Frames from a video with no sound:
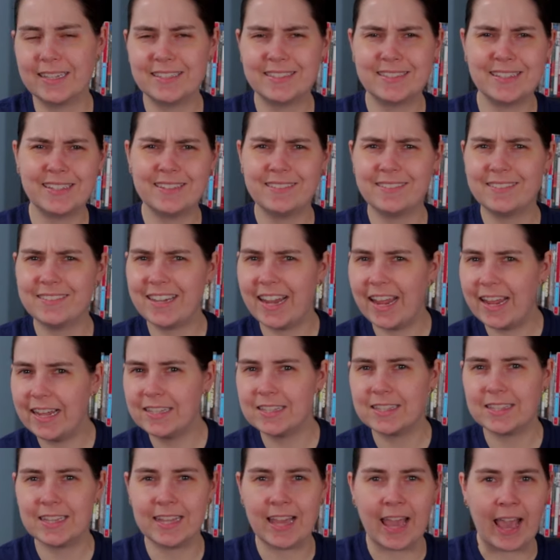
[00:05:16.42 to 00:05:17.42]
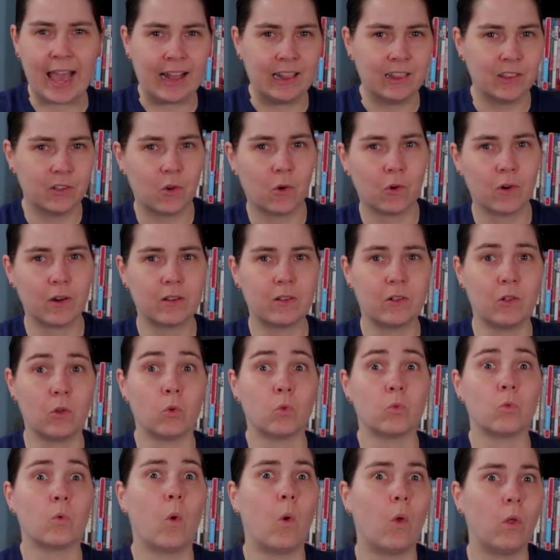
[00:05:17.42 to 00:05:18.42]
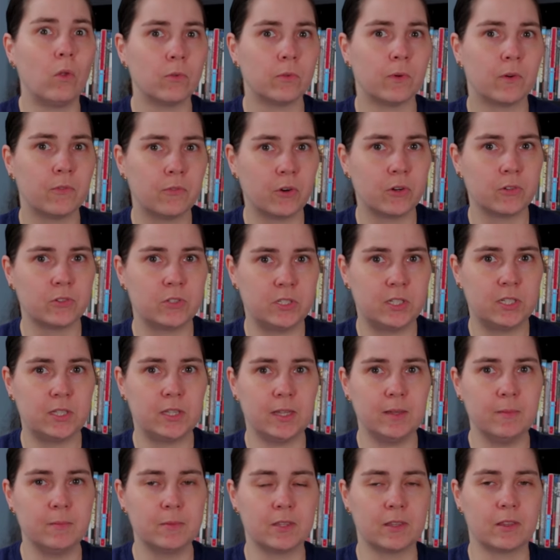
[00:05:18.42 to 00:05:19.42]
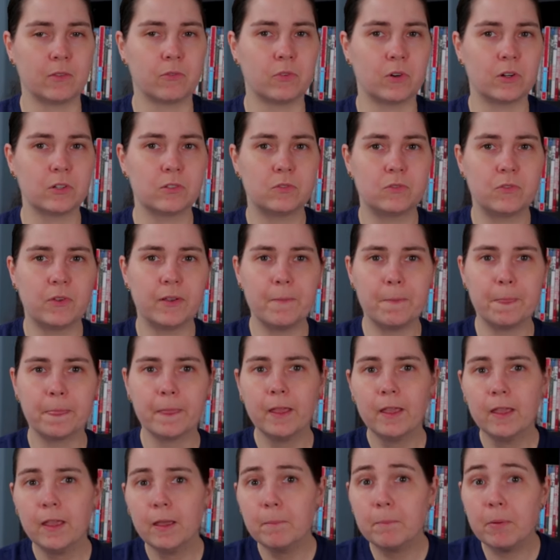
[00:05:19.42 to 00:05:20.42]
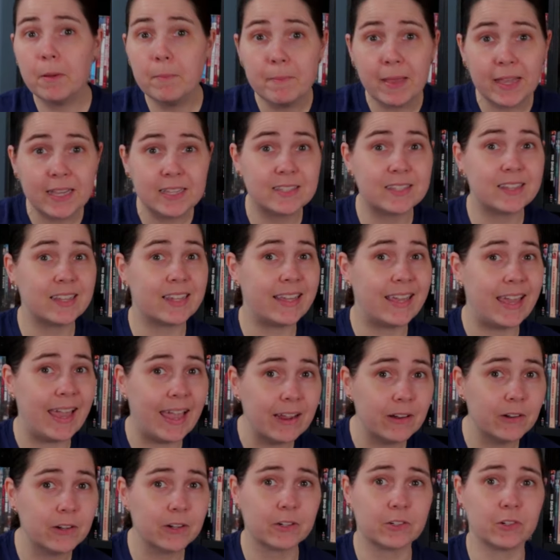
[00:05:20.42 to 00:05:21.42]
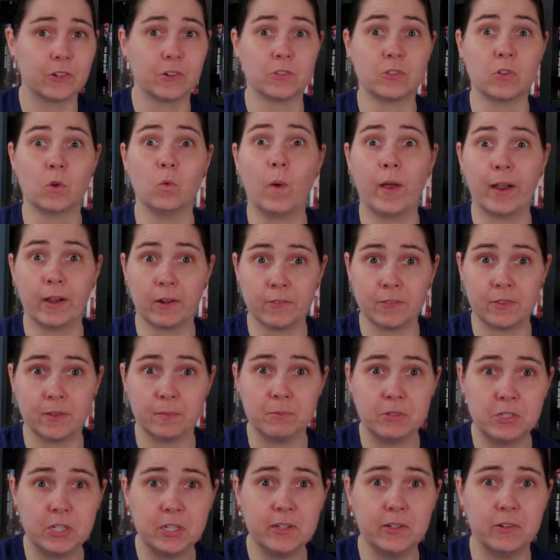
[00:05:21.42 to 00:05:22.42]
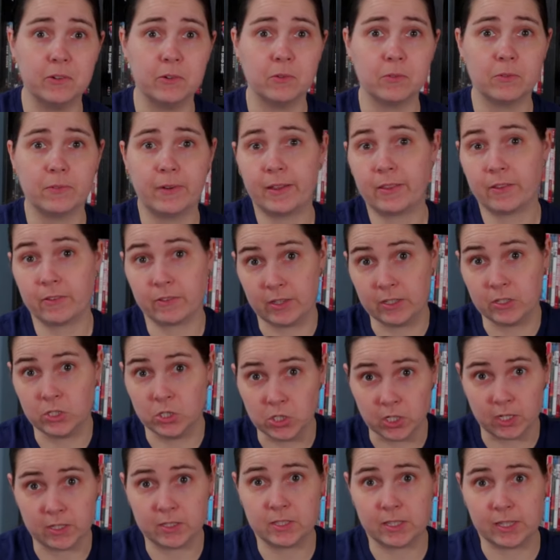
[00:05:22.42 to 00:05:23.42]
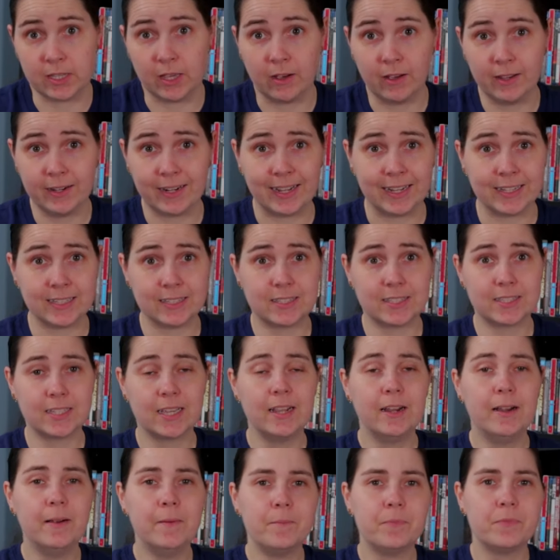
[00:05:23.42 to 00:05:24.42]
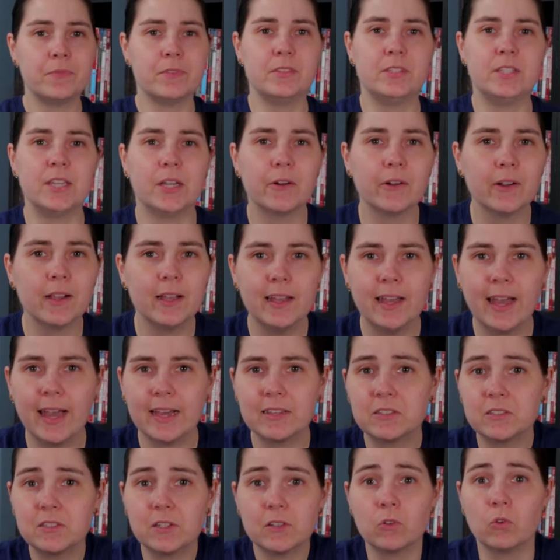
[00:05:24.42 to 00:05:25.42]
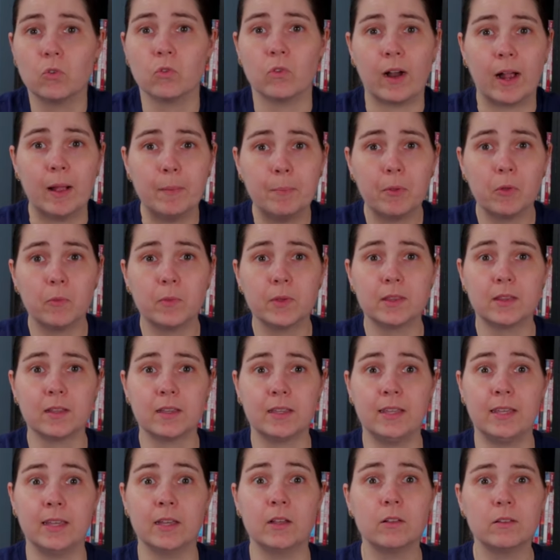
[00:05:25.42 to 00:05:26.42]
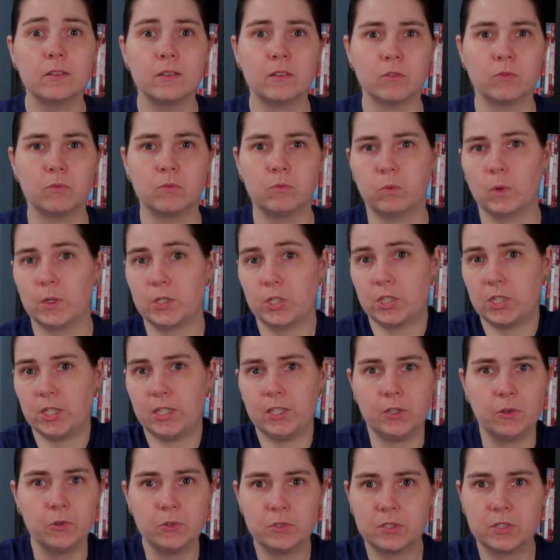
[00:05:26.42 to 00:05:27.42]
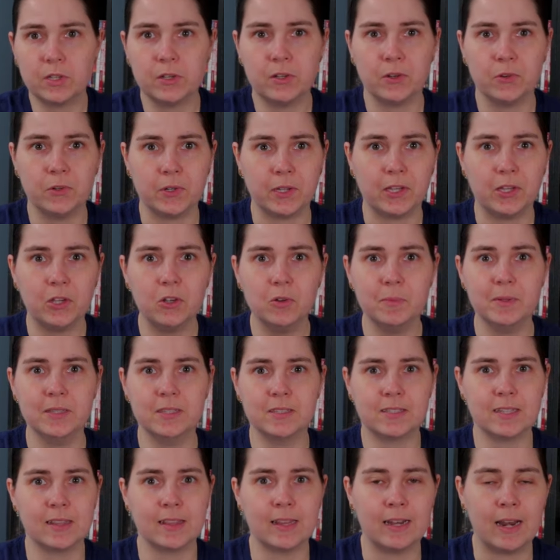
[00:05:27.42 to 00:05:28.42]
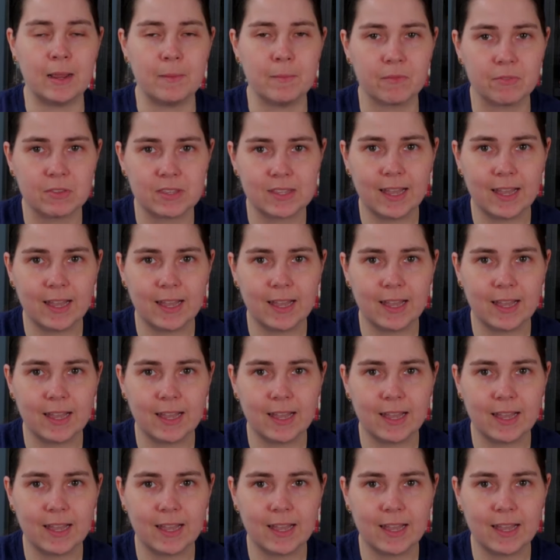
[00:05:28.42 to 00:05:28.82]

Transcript: because it takes the allegorical role reversed themes of the first film, but makes the characters aware of them too, rather than just the audience. Zira has to grapple with the guilt of what she used to do to humans in the name of